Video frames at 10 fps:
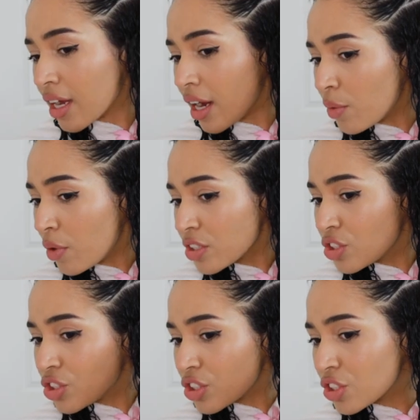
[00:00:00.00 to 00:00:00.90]
it kind of
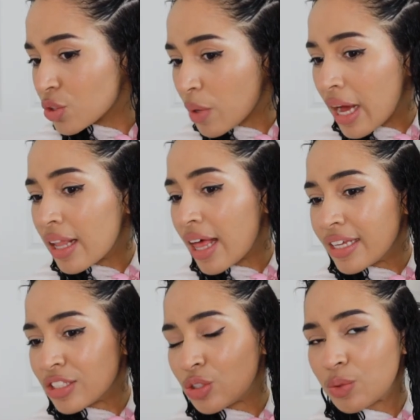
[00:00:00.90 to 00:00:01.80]
works just as well
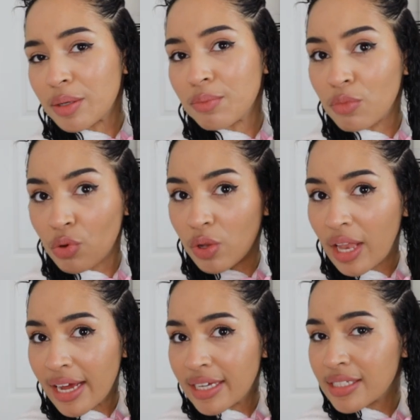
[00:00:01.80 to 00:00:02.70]
as doing more
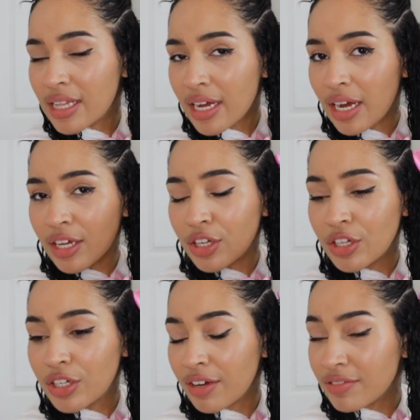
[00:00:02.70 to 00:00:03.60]
layers like I
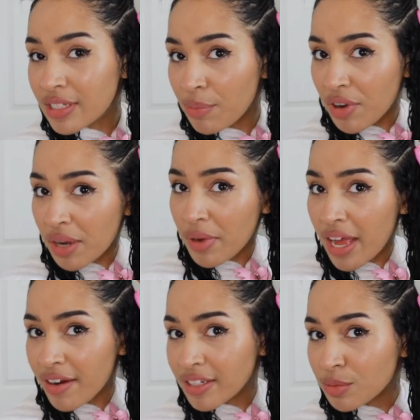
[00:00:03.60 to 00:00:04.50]
could have separated my
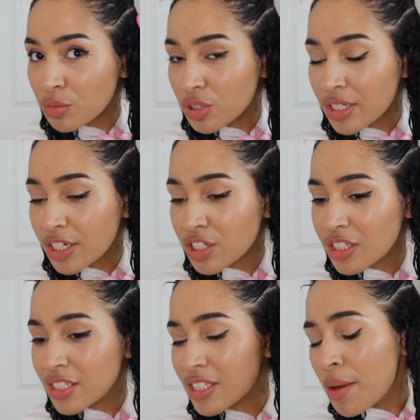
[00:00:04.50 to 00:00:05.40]
hair into more
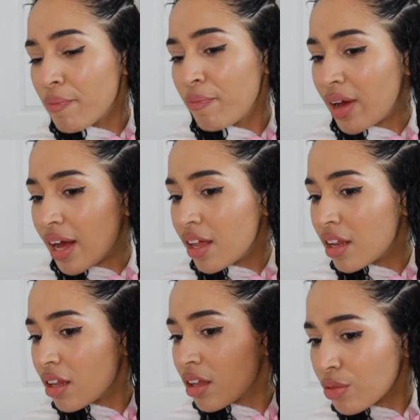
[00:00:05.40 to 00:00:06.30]
sections but
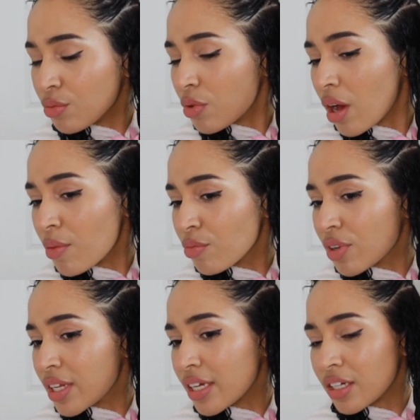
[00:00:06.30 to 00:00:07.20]
I'm
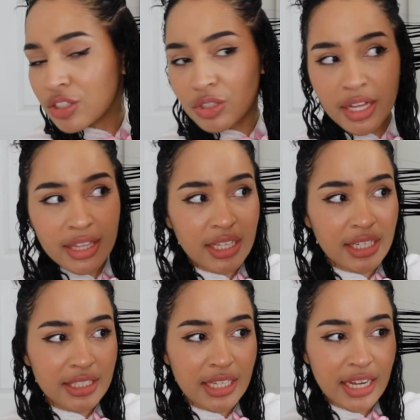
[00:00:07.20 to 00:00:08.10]
really gonna do like the
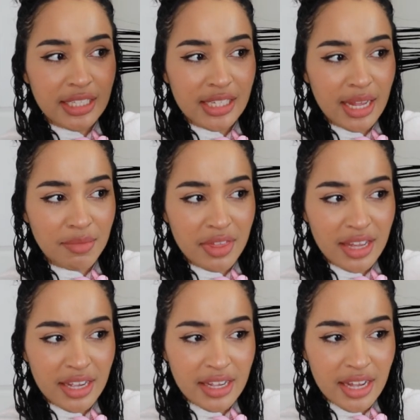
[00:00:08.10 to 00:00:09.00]
exact same
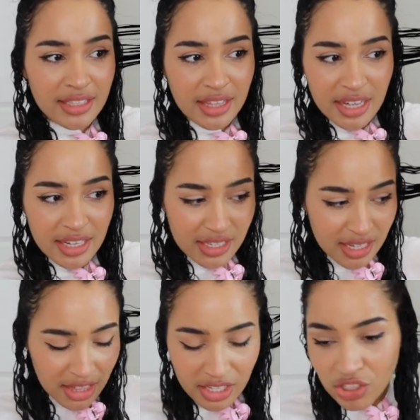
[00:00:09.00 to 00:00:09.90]
thing as this
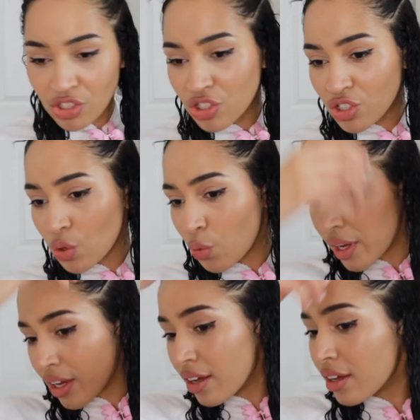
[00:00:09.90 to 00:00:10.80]
and this is just
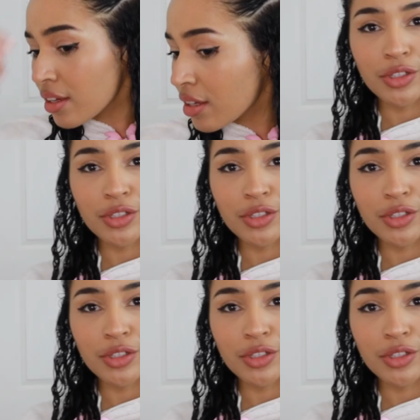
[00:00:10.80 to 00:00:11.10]
quicker